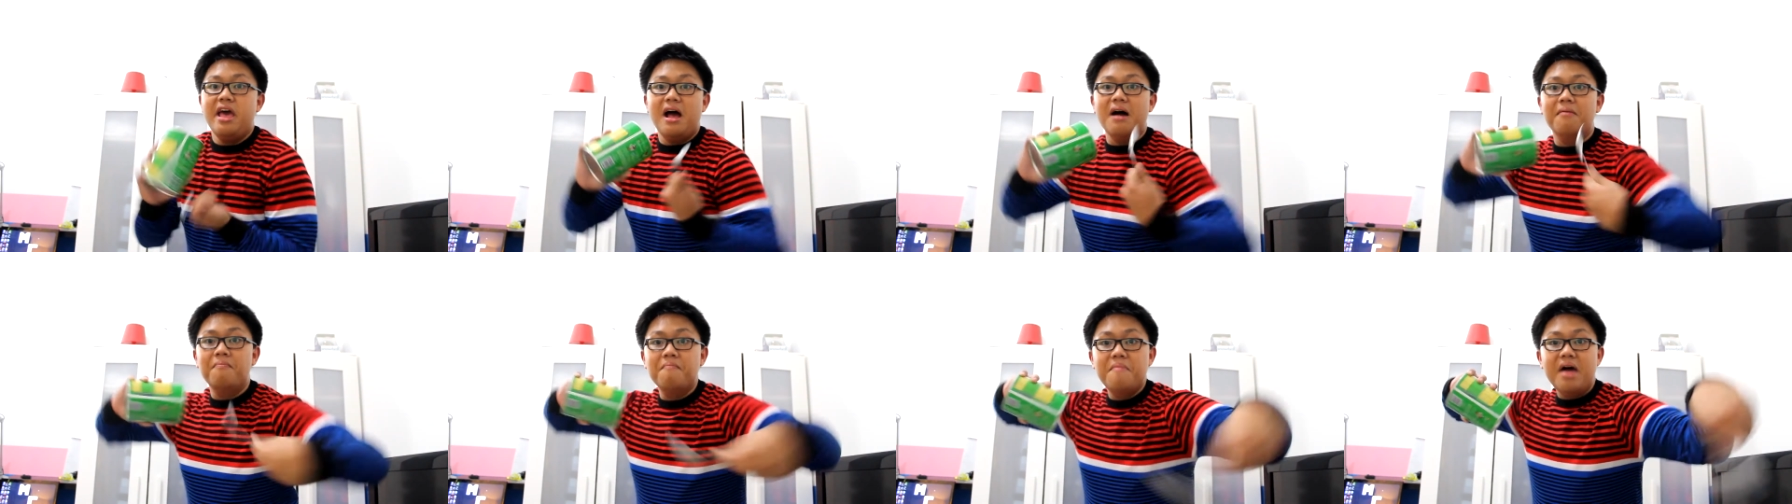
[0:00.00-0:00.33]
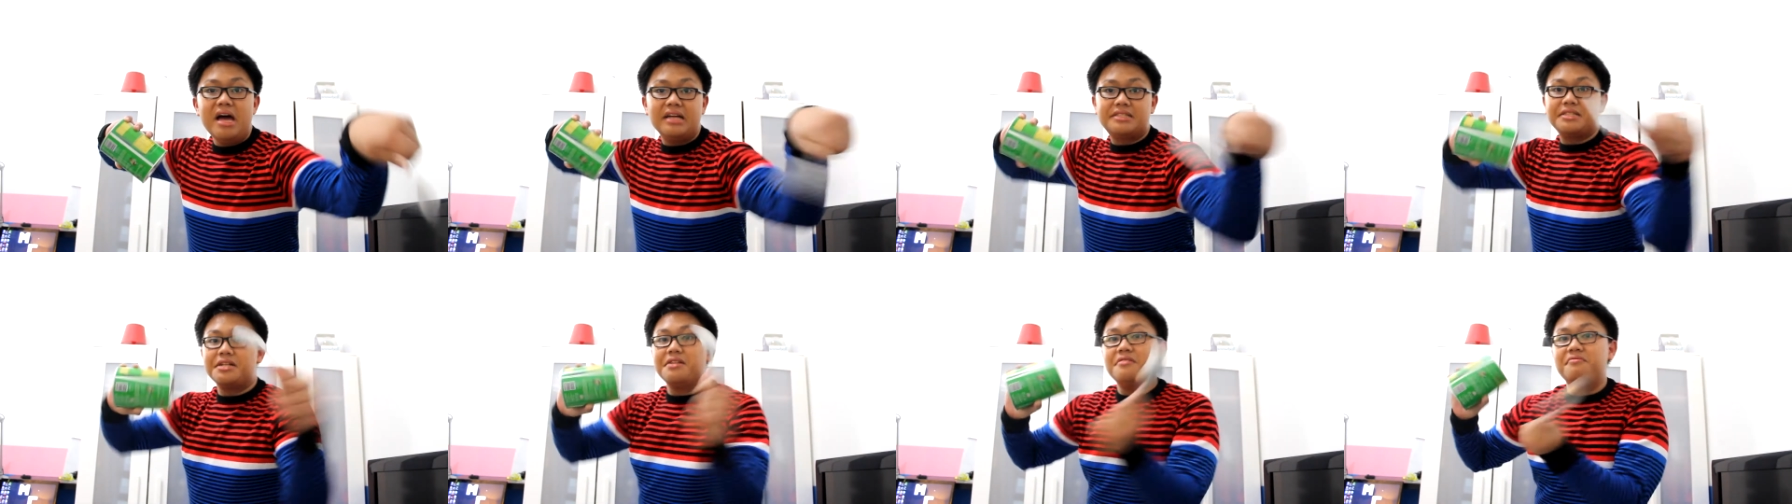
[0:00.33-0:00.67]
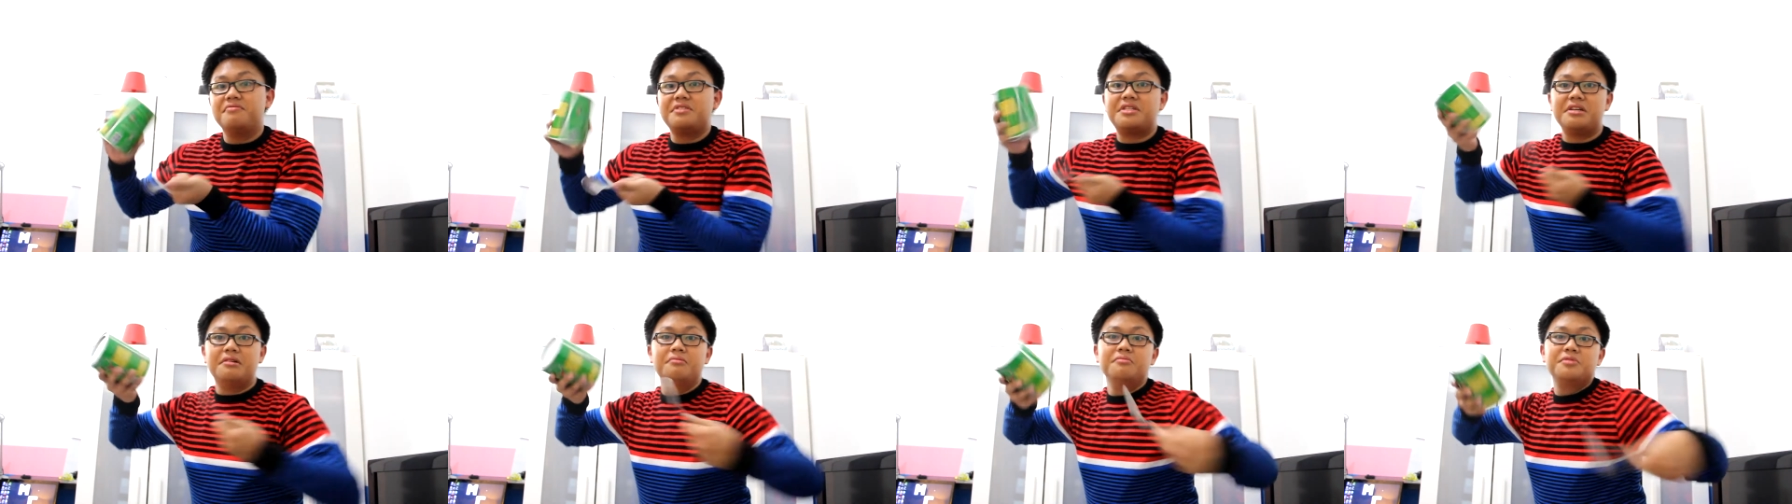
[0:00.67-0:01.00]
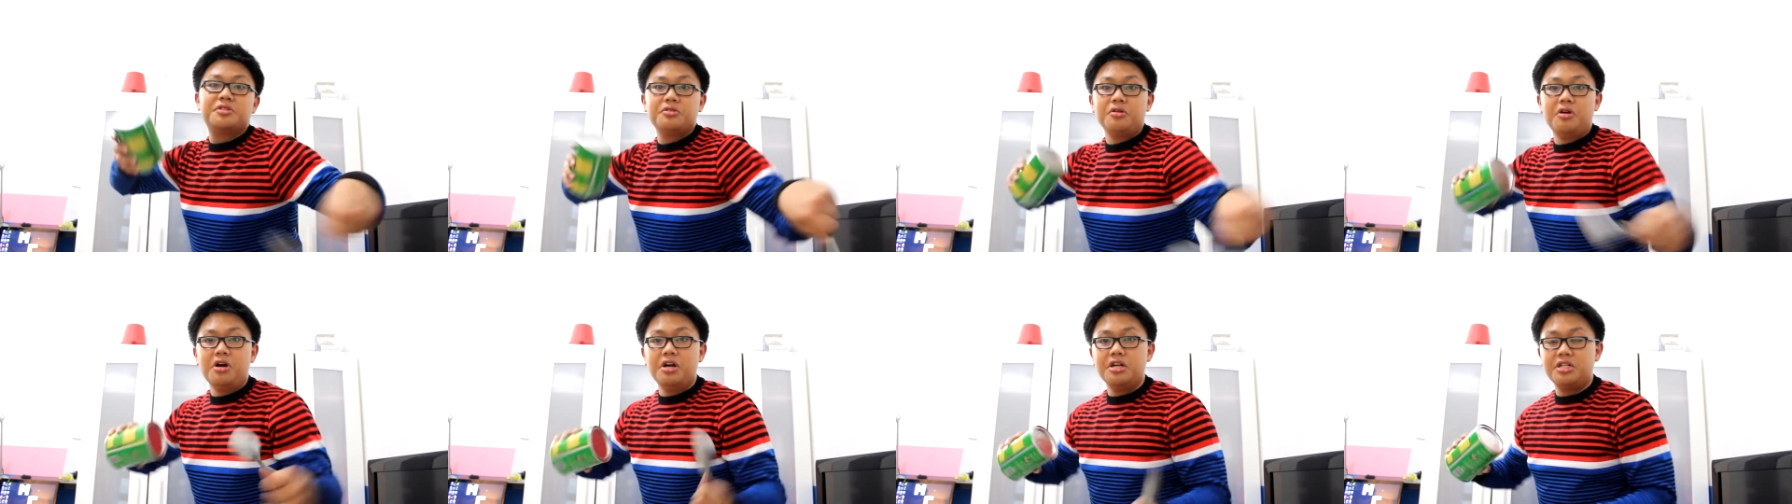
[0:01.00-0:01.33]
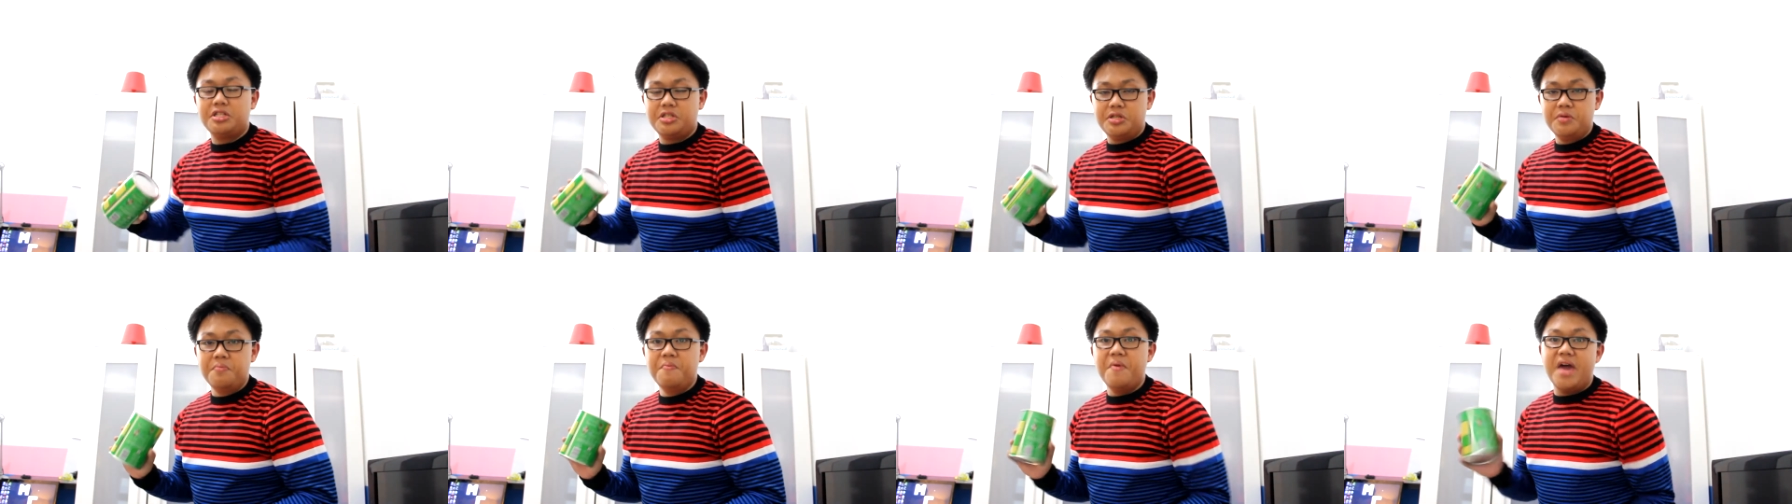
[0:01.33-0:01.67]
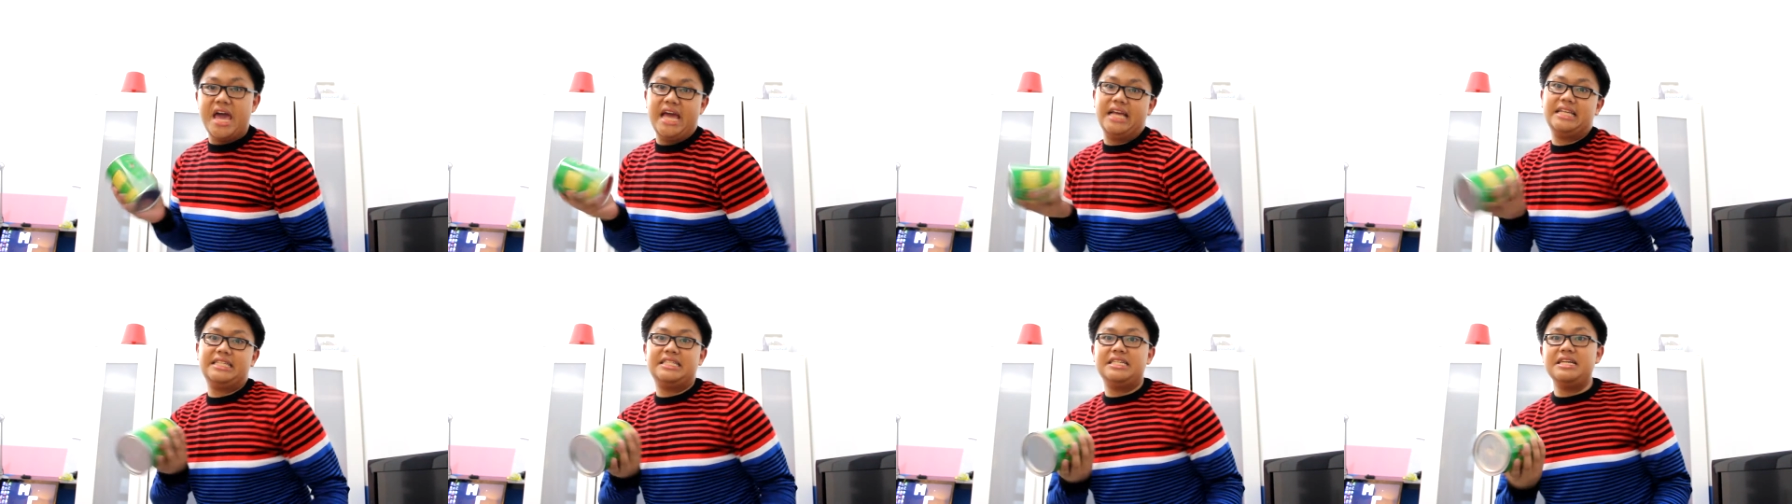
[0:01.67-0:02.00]
a metal of some sort to
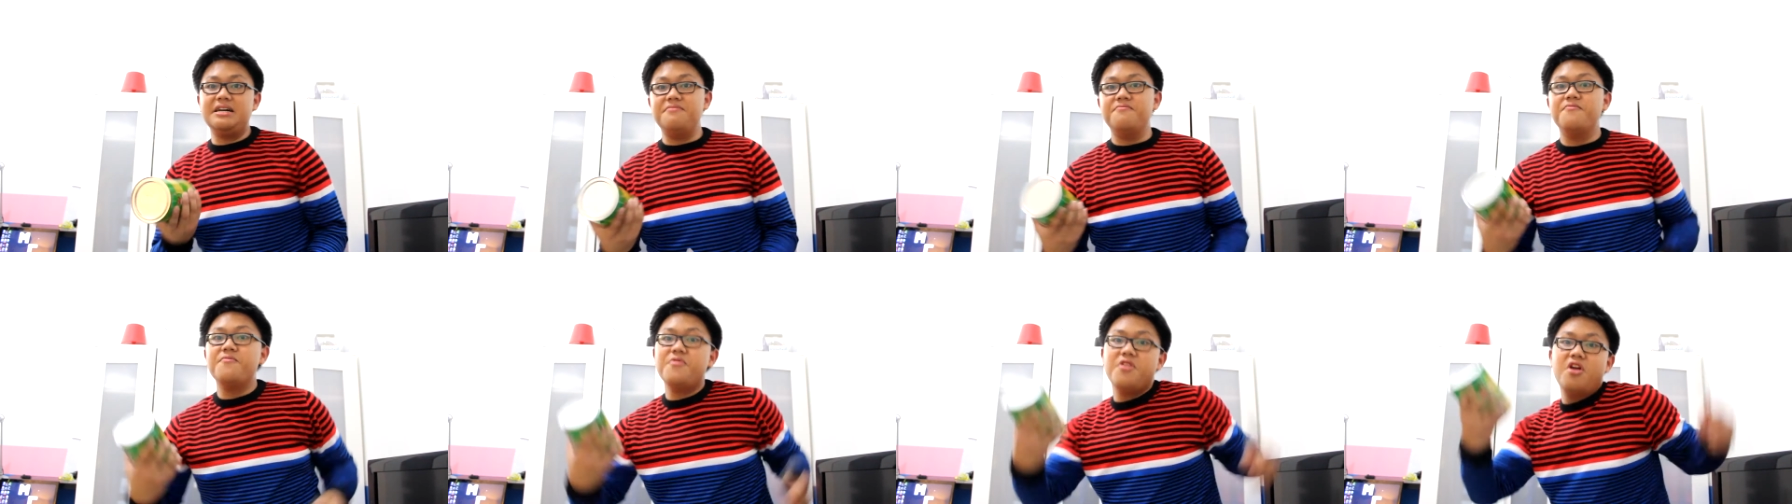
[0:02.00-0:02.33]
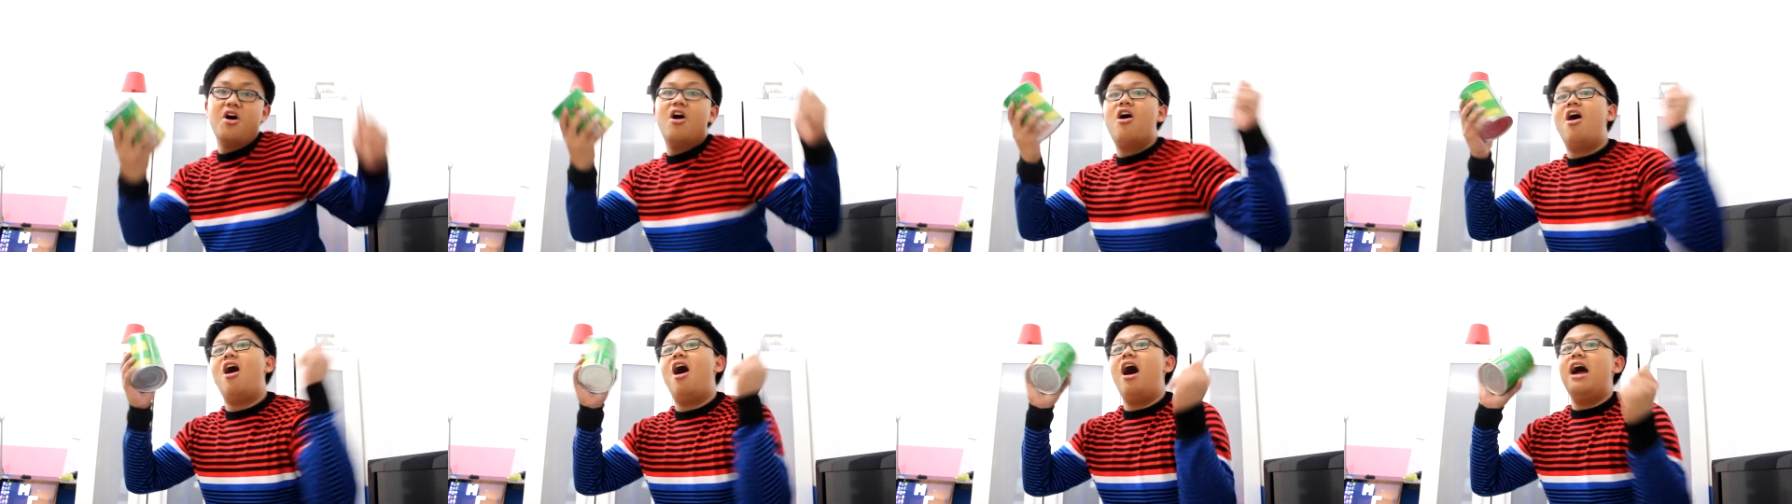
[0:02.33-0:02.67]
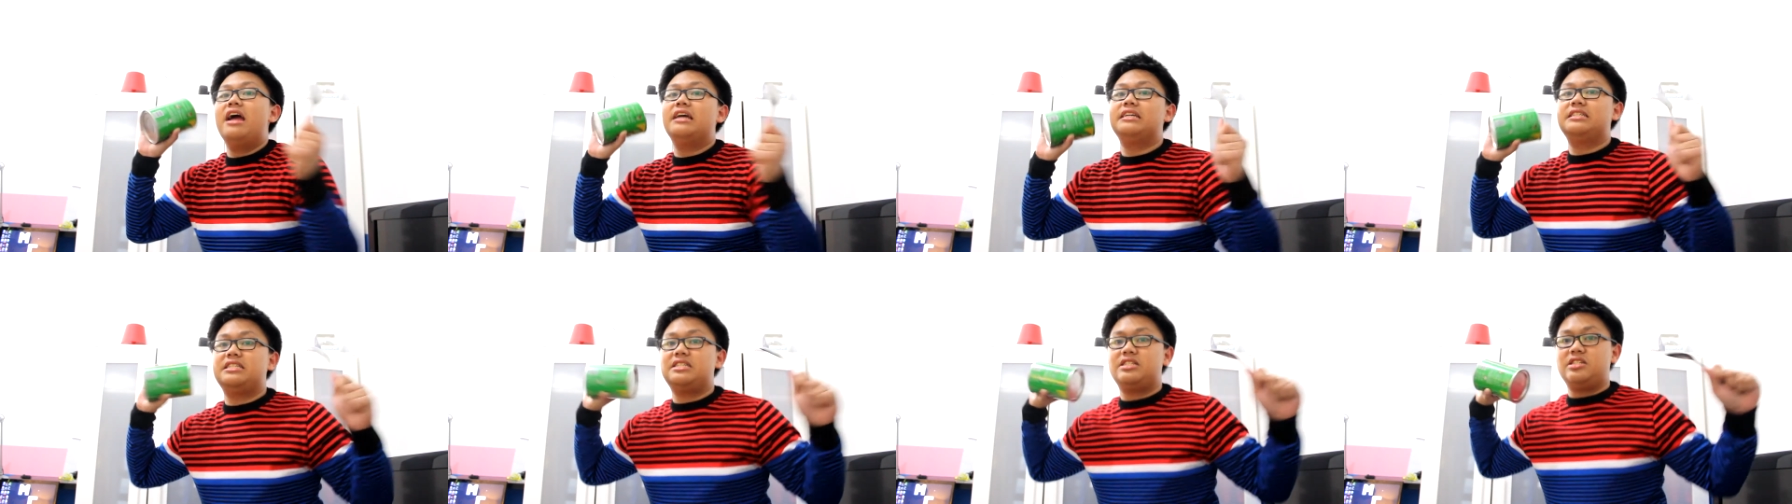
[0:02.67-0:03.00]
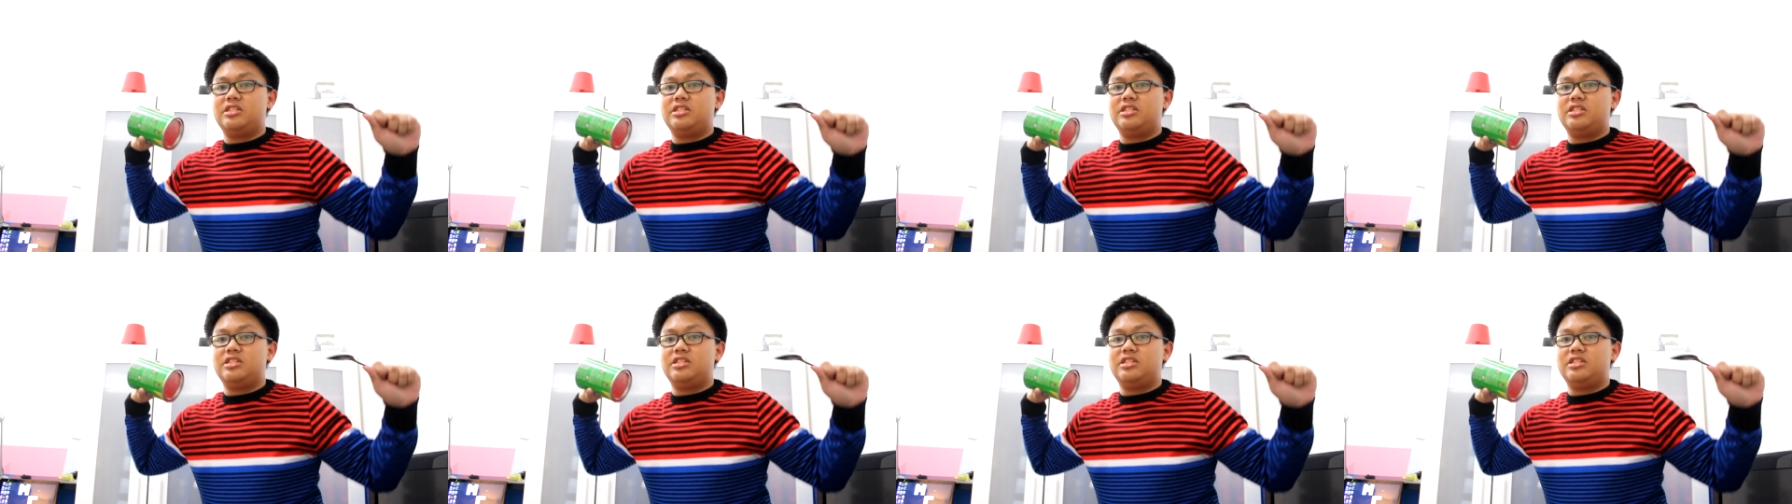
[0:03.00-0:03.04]
make some noise,